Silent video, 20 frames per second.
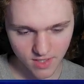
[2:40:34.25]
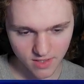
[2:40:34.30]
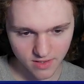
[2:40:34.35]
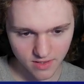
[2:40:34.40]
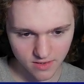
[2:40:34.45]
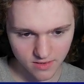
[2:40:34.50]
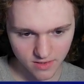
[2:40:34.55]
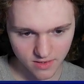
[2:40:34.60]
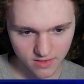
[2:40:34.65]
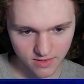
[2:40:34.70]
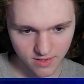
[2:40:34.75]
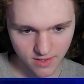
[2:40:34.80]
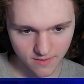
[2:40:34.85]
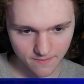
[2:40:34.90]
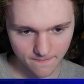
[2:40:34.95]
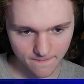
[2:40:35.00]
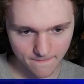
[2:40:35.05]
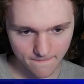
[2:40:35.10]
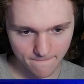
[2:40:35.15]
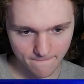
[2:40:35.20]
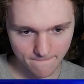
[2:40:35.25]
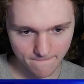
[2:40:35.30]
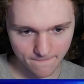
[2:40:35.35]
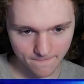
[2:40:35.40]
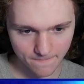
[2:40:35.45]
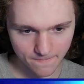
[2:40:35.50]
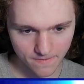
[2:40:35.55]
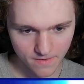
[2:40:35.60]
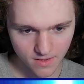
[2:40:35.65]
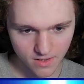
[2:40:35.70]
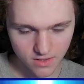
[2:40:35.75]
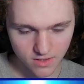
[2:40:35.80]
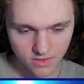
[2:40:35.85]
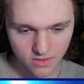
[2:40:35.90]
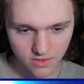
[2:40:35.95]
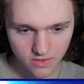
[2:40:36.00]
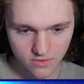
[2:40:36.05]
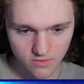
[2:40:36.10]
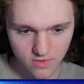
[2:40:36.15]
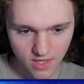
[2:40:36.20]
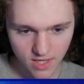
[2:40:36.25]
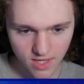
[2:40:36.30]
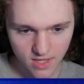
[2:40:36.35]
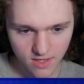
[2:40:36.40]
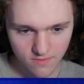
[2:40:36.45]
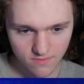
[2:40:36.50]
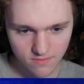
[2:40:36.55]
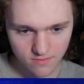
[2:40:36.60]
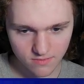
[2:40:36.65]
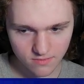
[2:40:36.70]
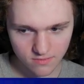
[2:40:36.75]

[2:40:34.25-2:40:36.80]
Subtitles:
kind of like that. New game.